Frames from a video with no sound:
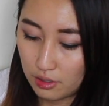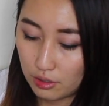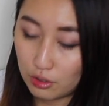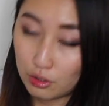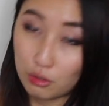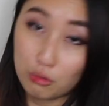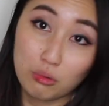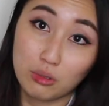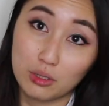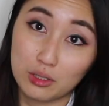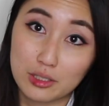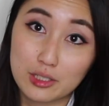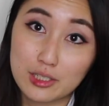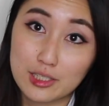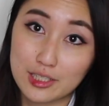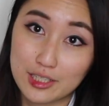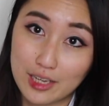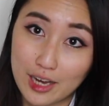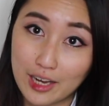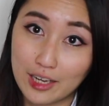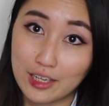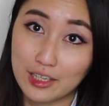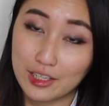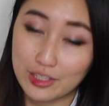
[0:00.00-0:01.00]
the world's
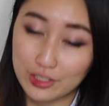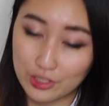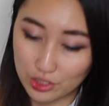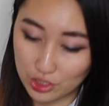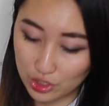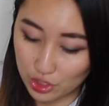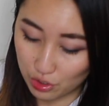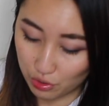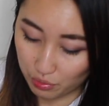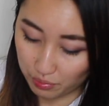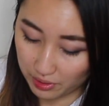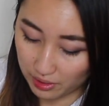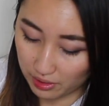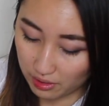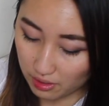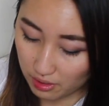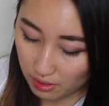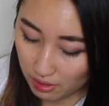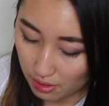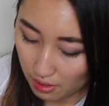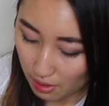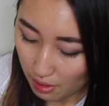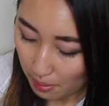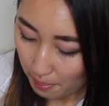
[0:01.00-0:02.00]
tiniest human.
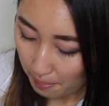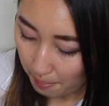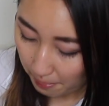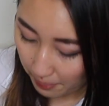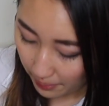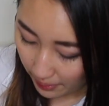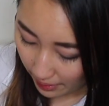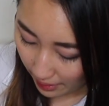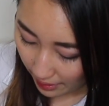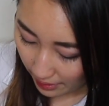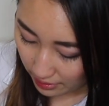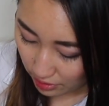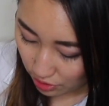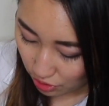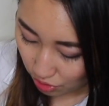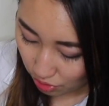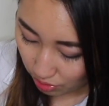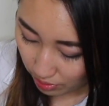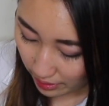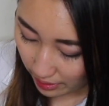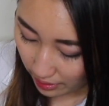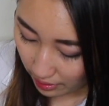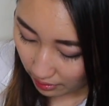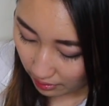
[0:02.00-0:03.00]
But I
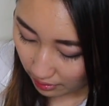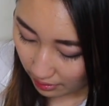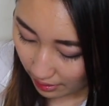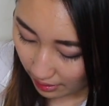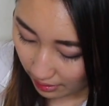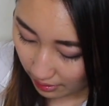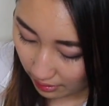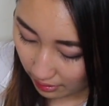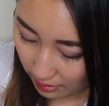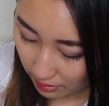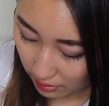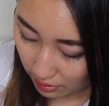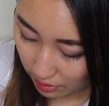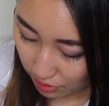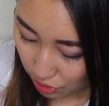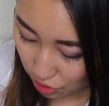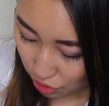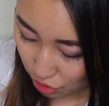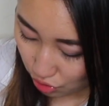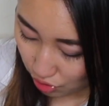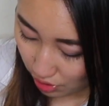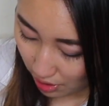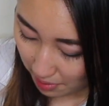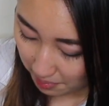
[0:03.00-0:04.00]
do like that in this
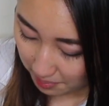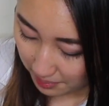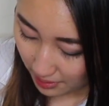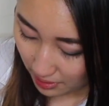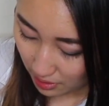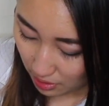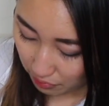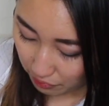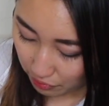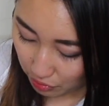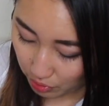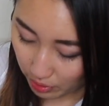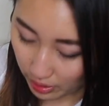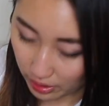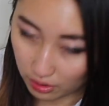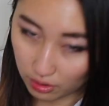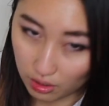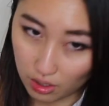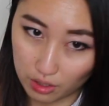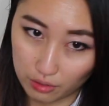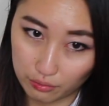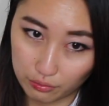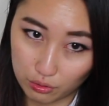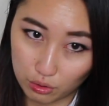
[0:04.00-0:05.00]
strap, they give you a
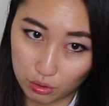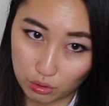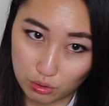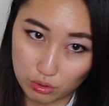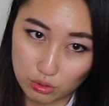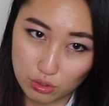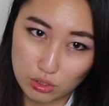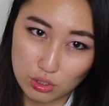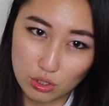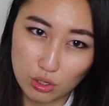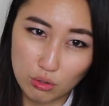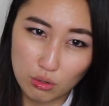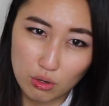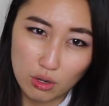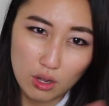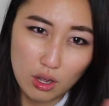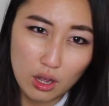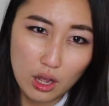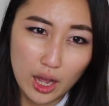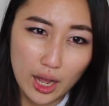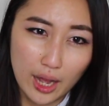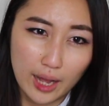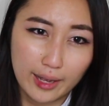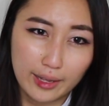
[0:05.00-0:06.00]
lot of holes. So
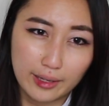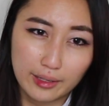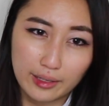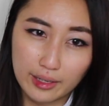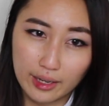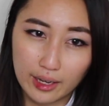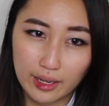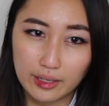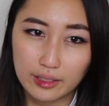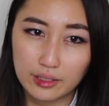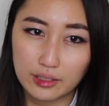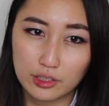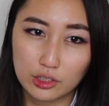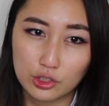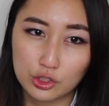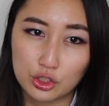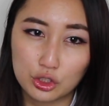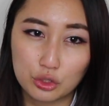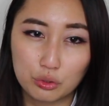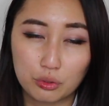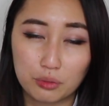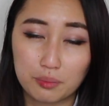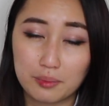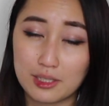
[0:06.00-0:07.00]
I had an
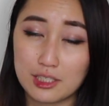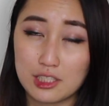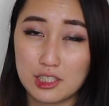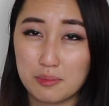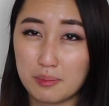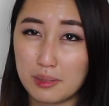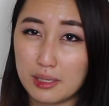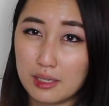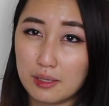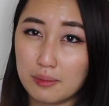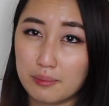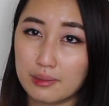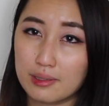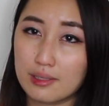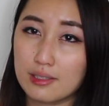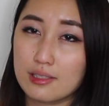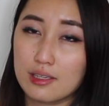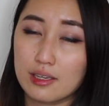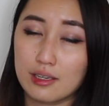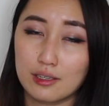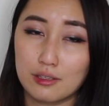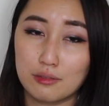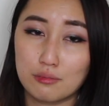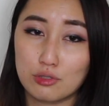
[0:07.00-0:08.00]
issue with my Speedy because
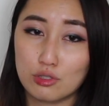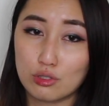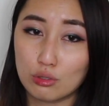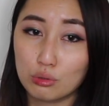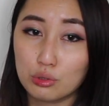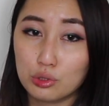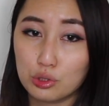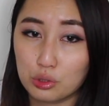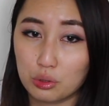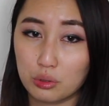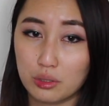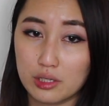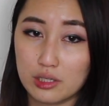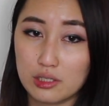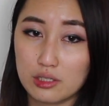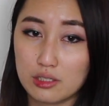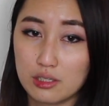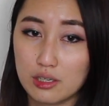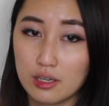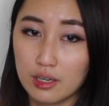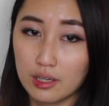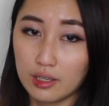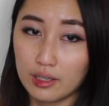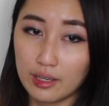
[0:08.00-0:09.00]
I am so
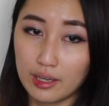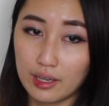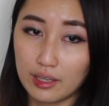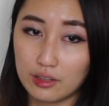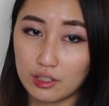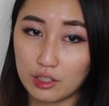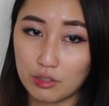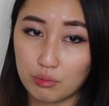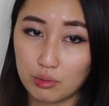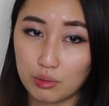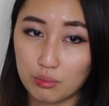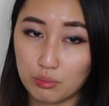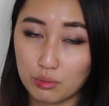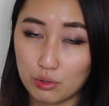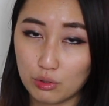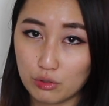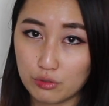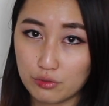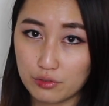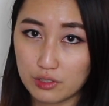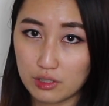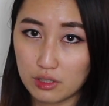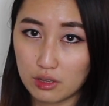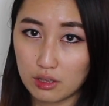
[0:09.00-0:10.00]
short, and they
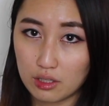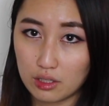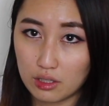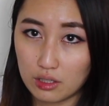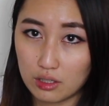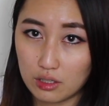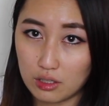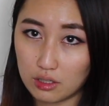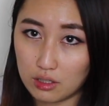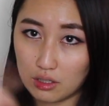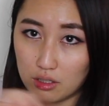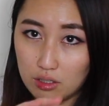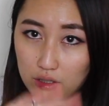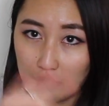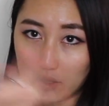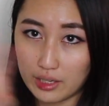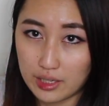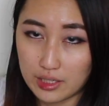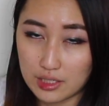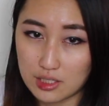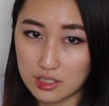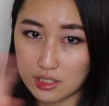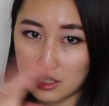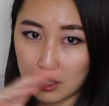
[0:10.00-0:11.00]
removed the
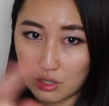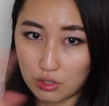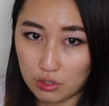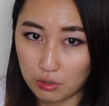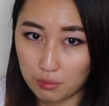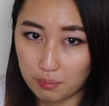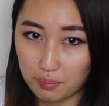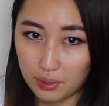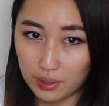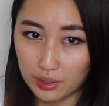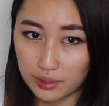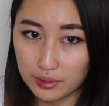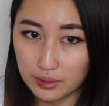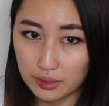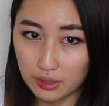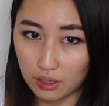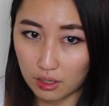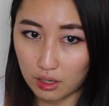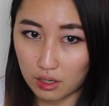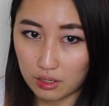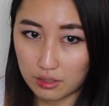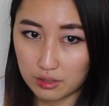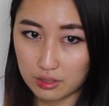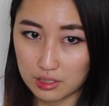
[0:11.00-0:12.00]
extender part
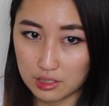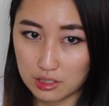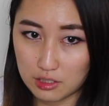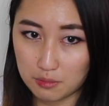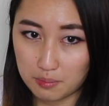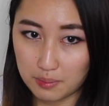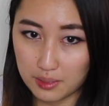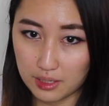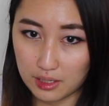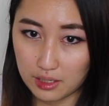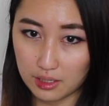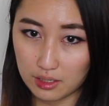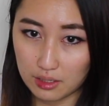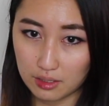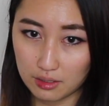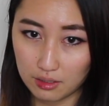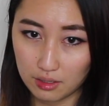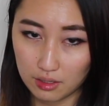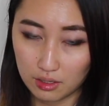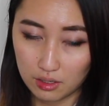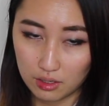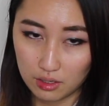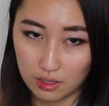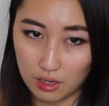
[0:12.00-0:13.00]
on the
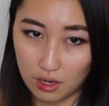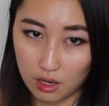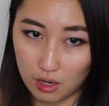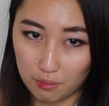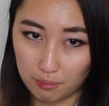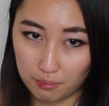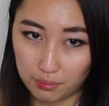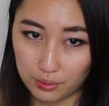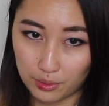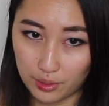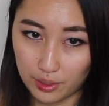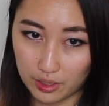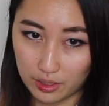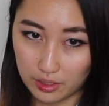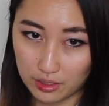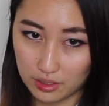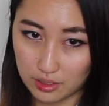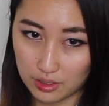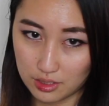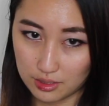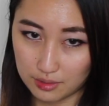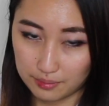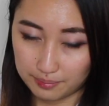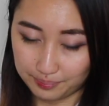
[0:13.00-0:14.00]
Speedy
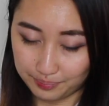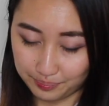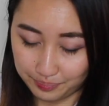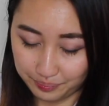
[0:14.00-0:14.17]
Empriente